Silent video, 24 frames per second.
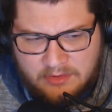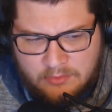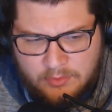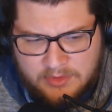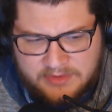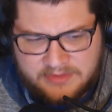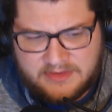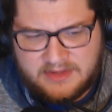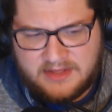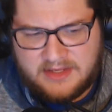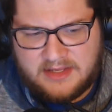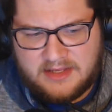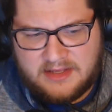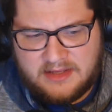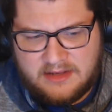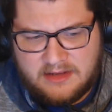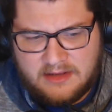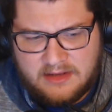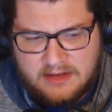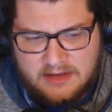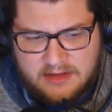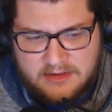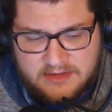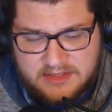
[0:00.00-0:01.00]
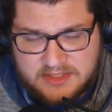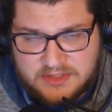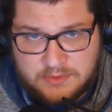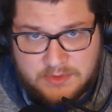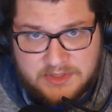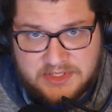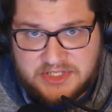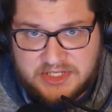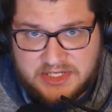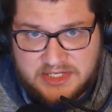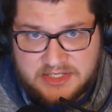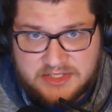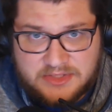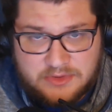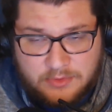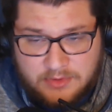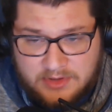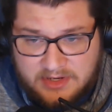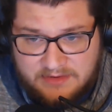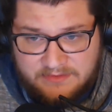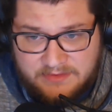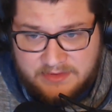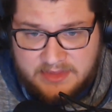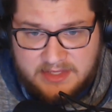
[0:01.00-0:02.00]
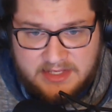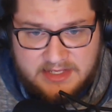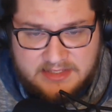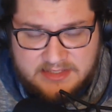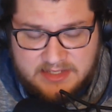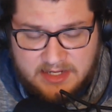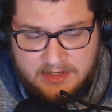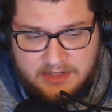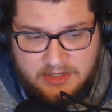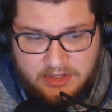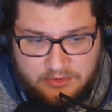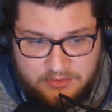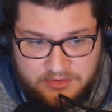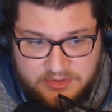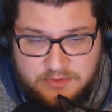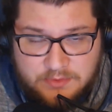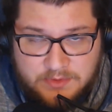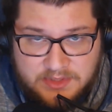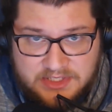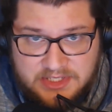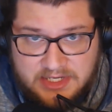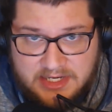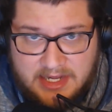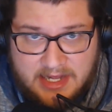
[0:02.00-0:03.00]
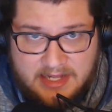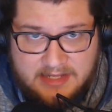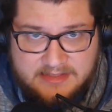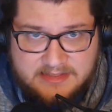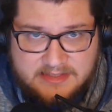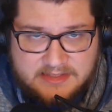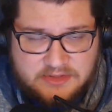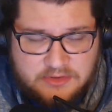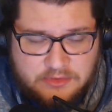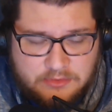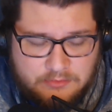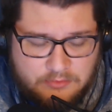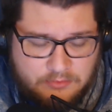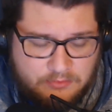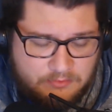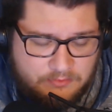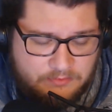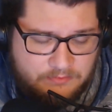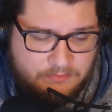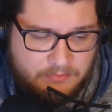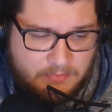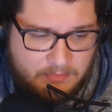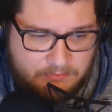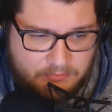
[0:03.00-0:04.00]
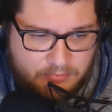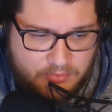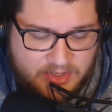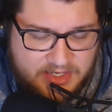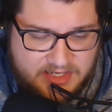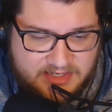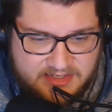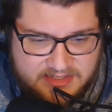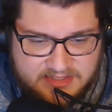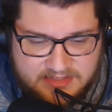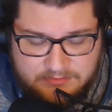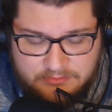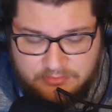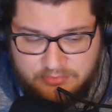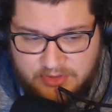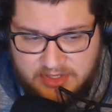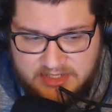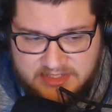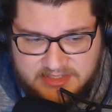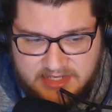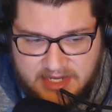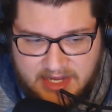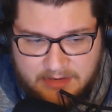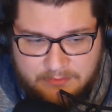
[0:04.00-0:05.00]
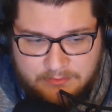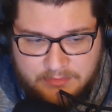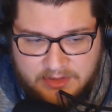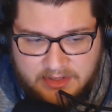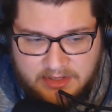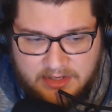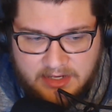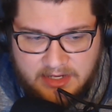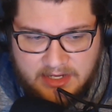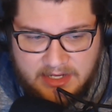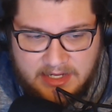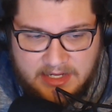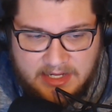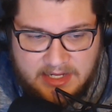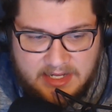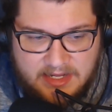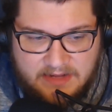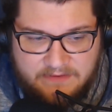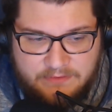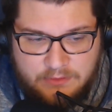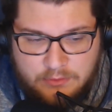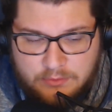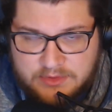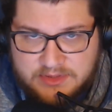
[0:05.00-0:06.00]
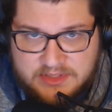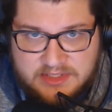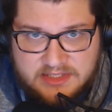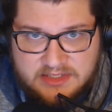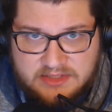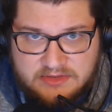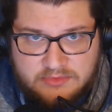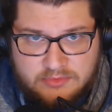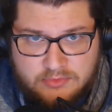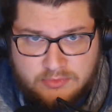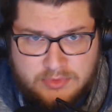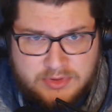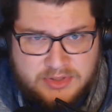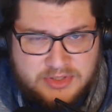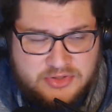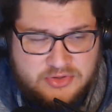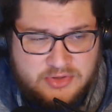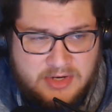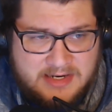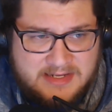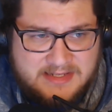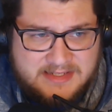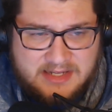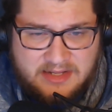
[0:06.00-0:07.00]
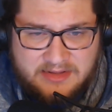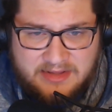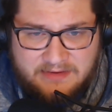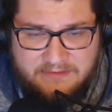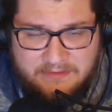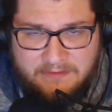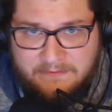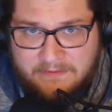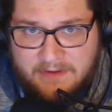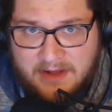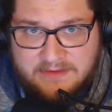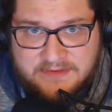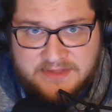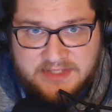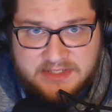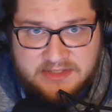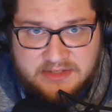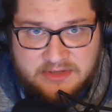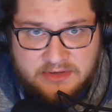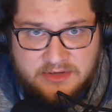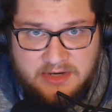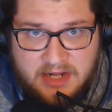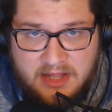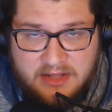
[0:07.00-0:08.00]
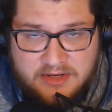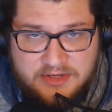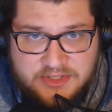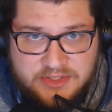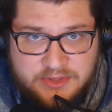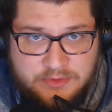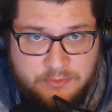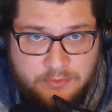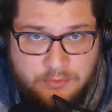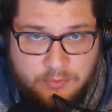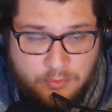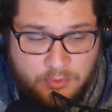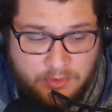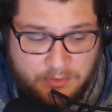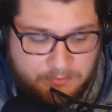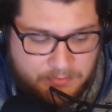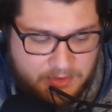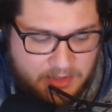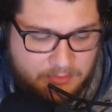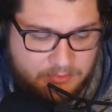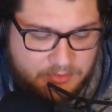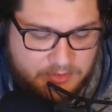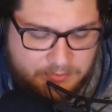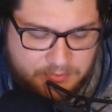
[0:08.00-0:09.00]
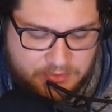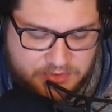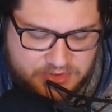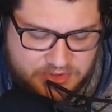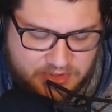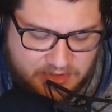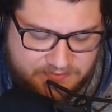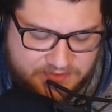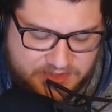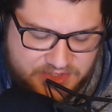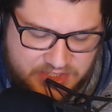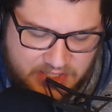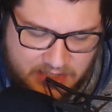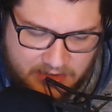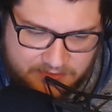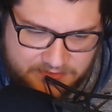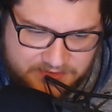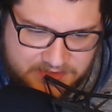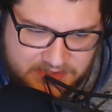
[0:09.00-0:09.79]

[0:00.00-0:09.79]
the Switch is, or even these. The Switch has its own pretty decent price tag, but if you were to try to sell that for $500-$600, you wouldn't be able to push it off the shelves.